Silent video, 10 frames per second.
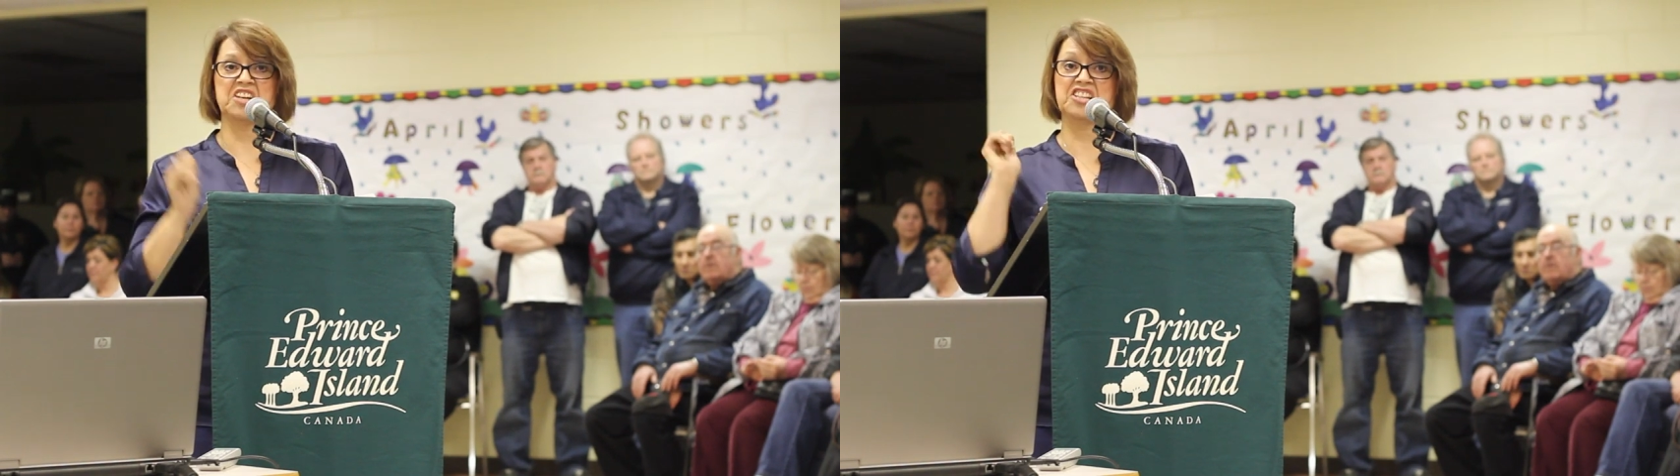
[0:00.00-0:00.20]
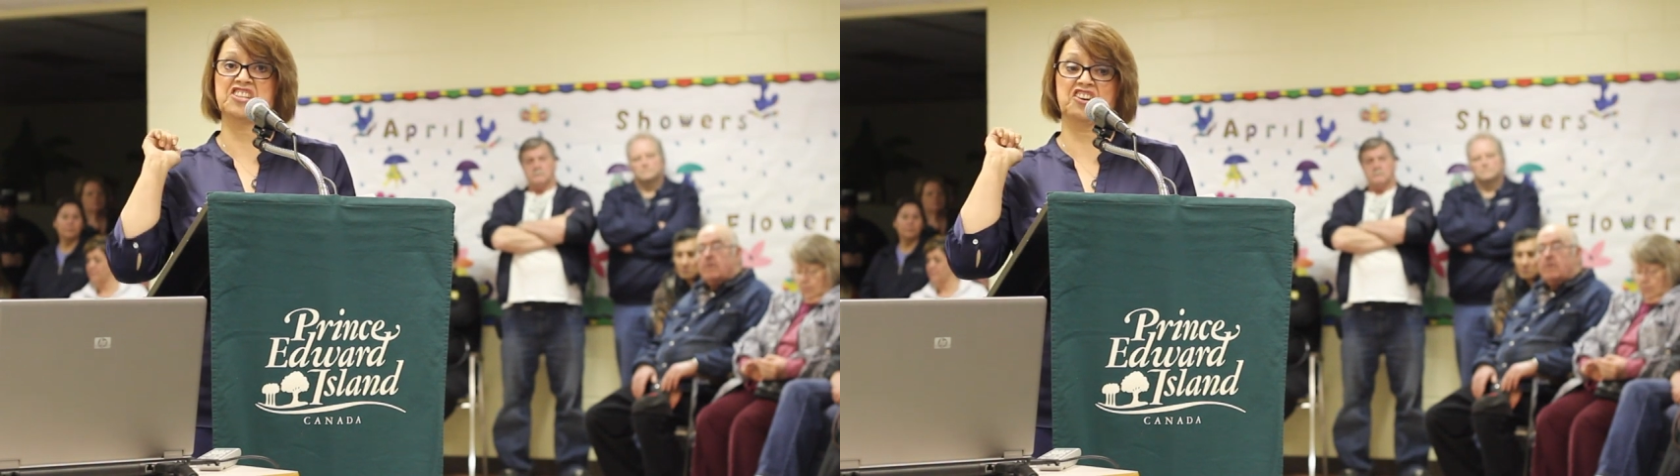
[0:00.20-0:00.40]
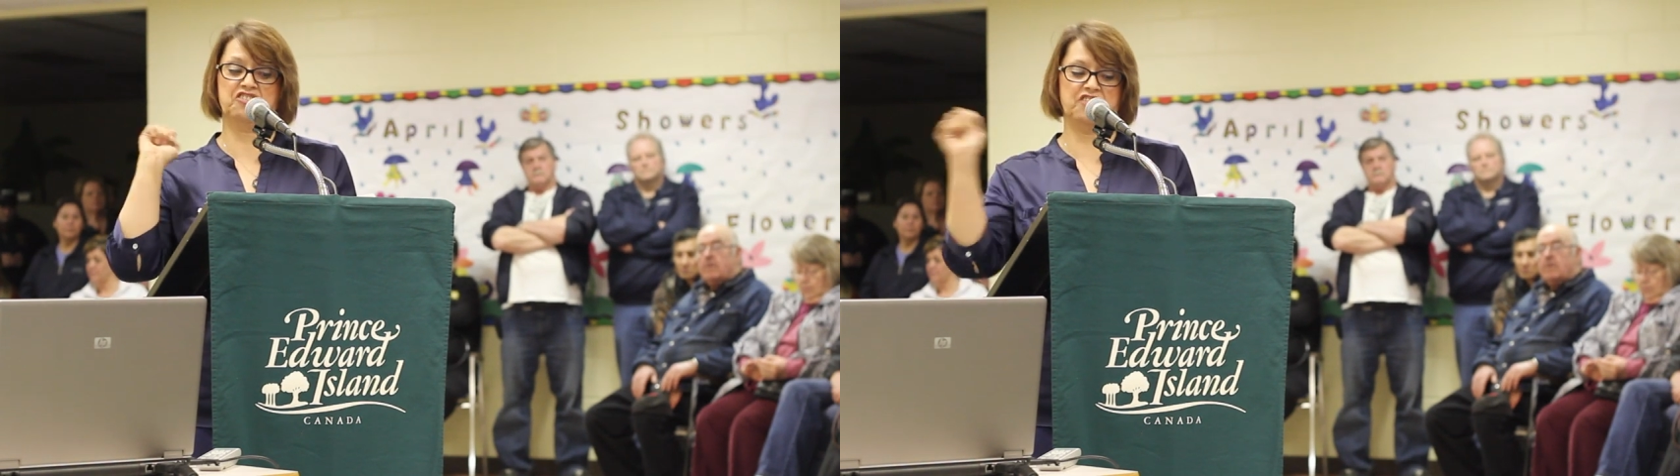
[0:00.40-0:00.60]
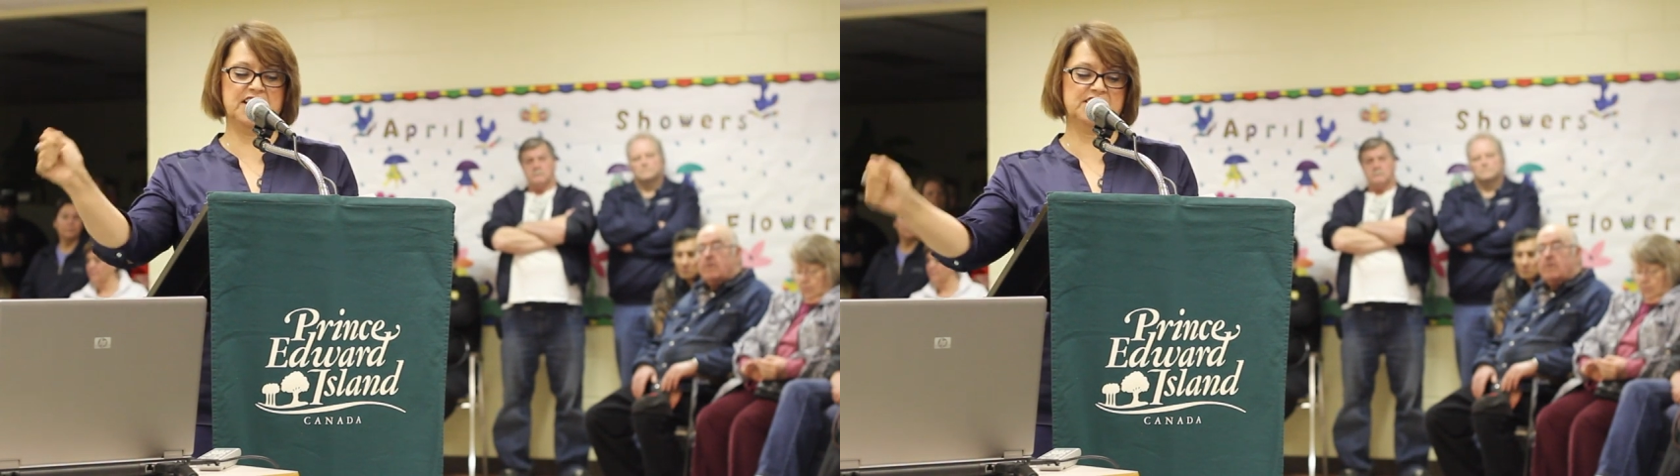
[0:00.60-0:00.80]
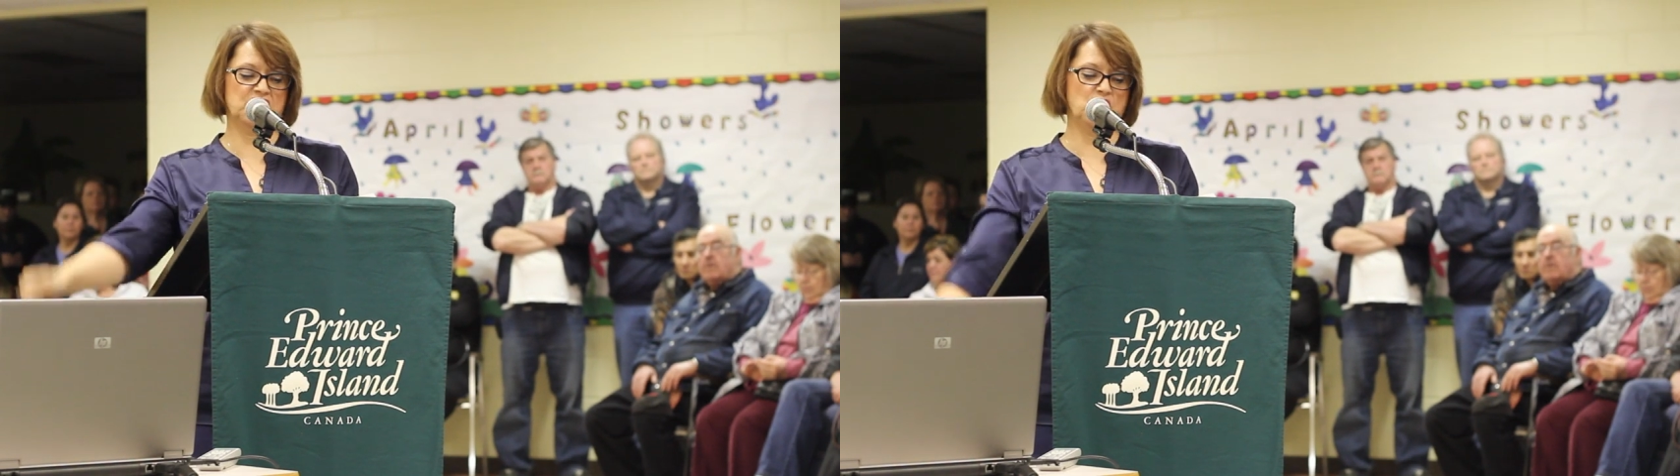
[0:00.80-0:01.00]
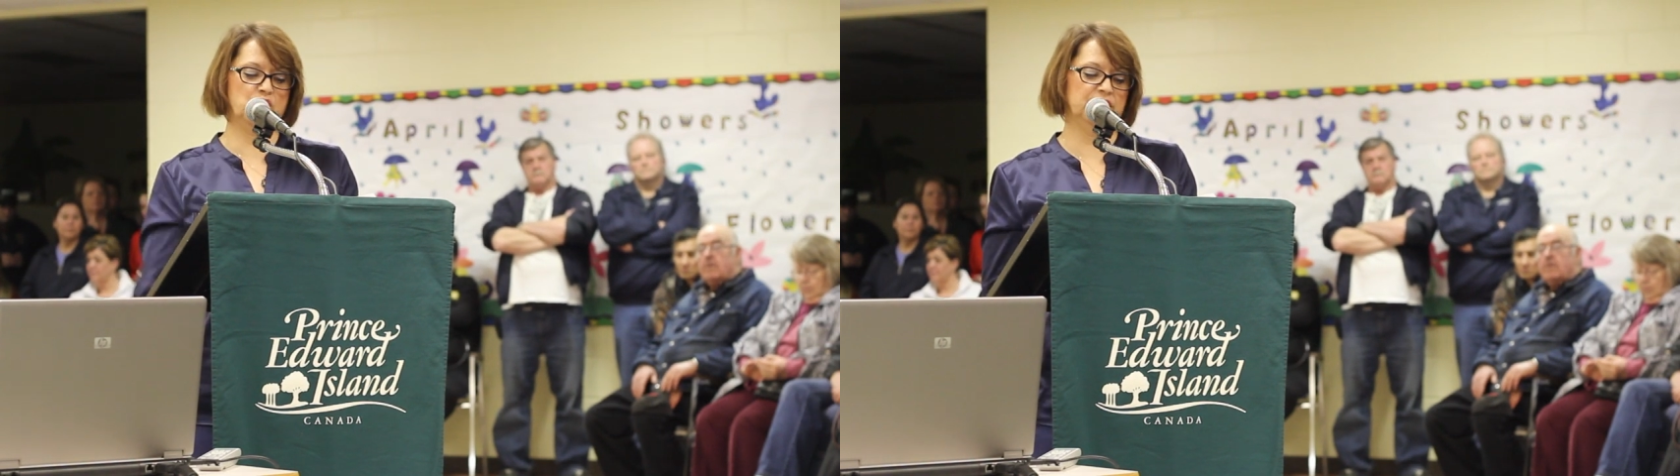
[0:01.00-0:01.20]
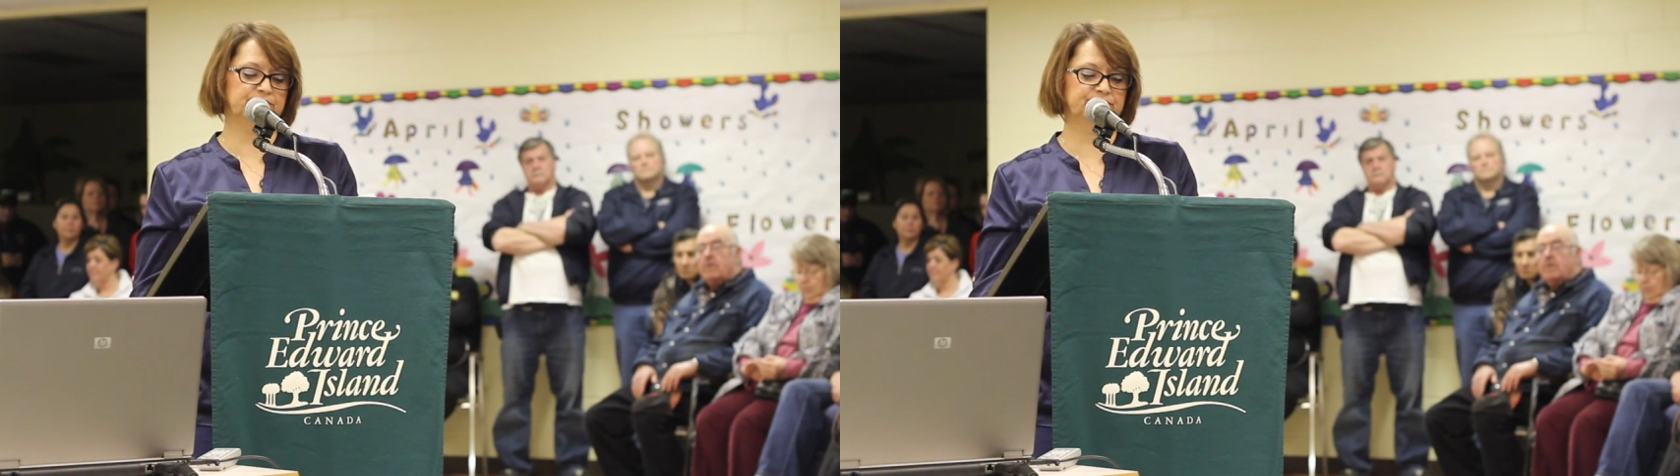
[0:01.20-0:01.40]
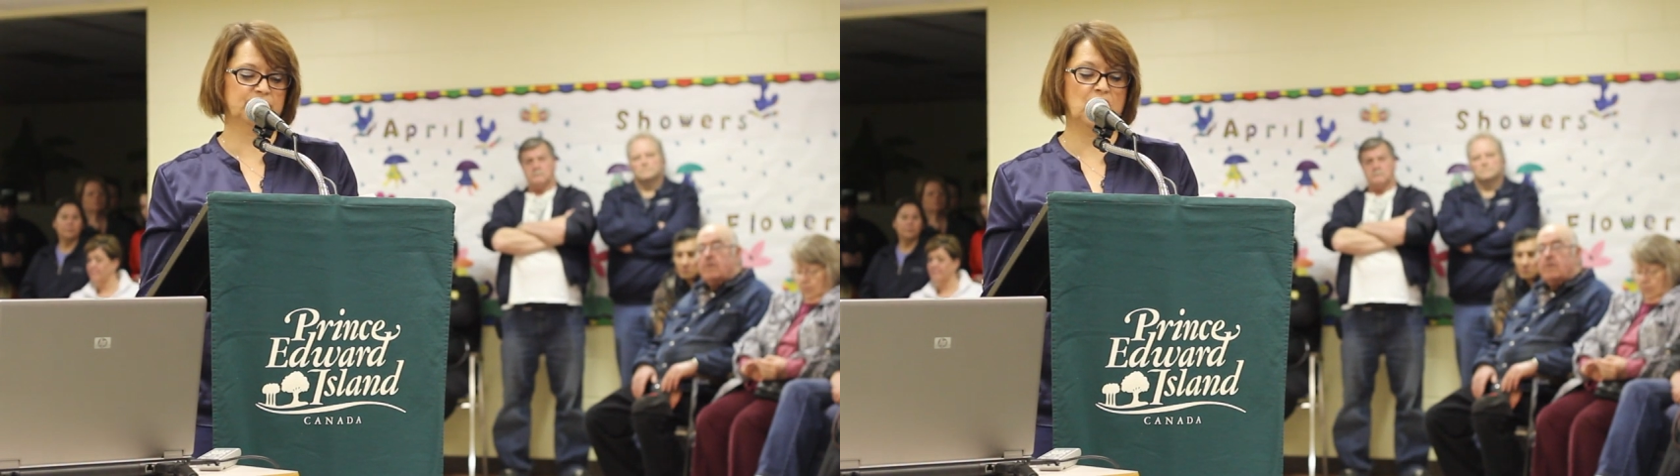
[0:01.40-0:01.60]
it's a great
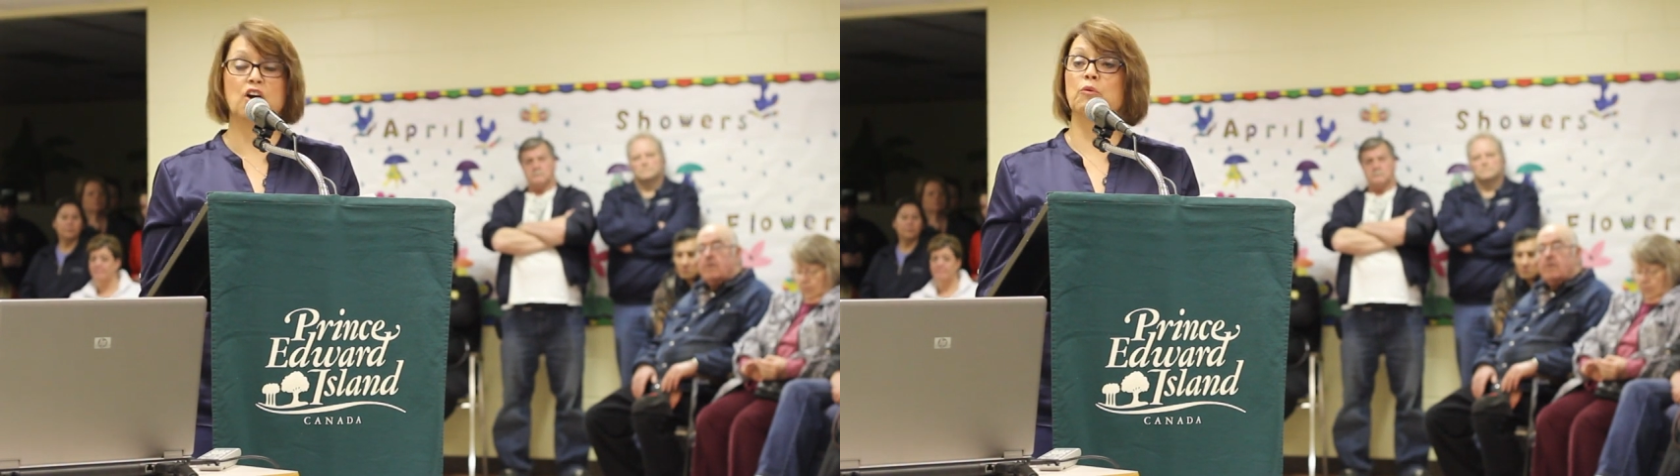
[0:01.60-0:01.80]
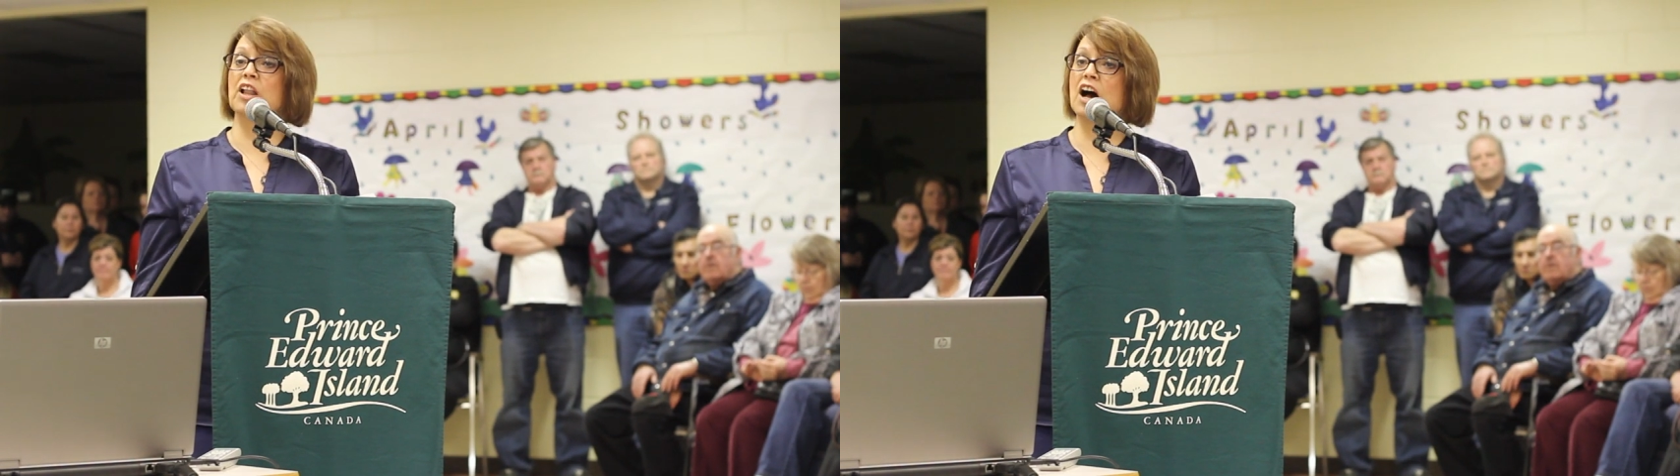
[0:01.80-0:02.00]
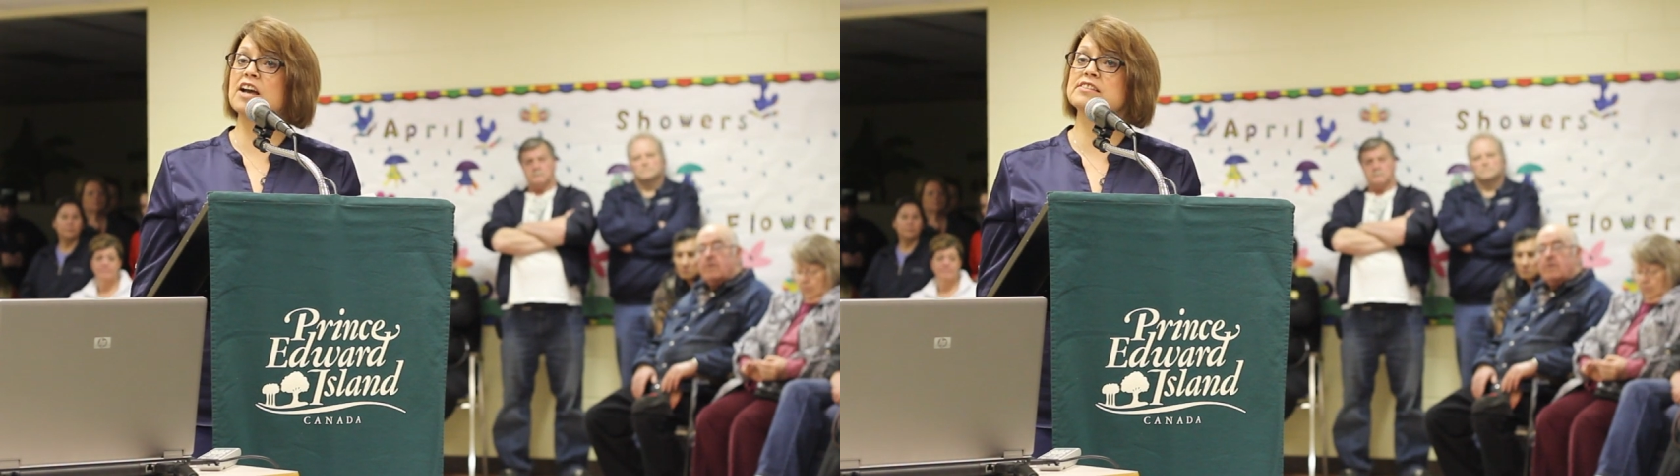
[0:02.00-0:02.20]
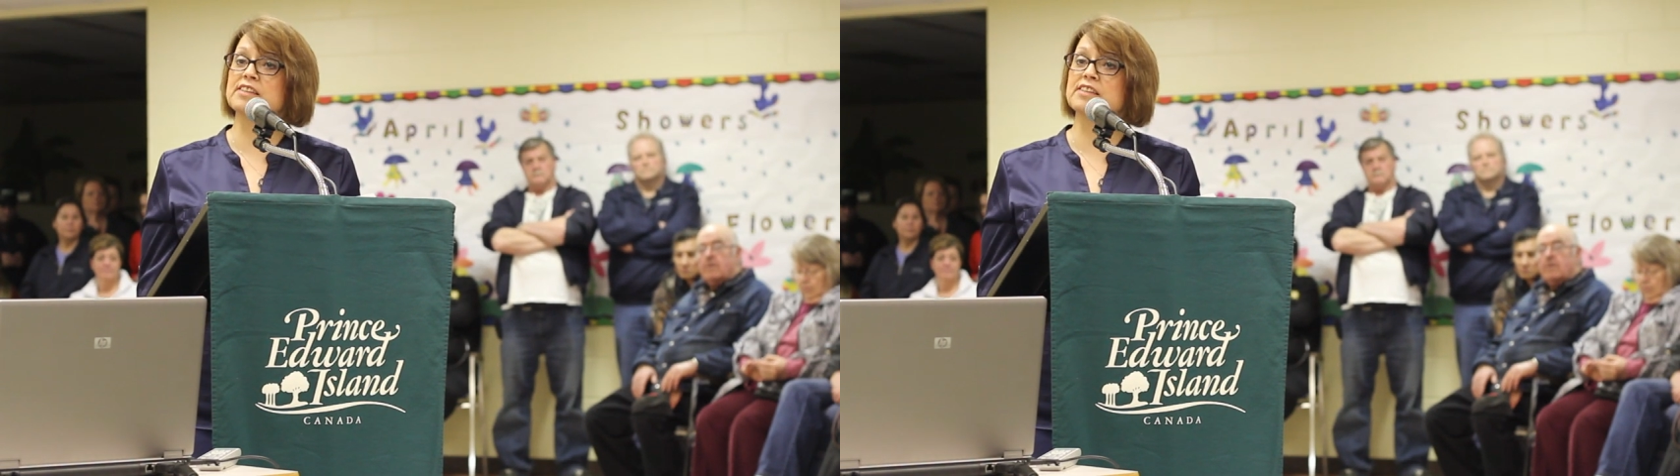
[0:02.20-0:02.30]
slogan. Well, I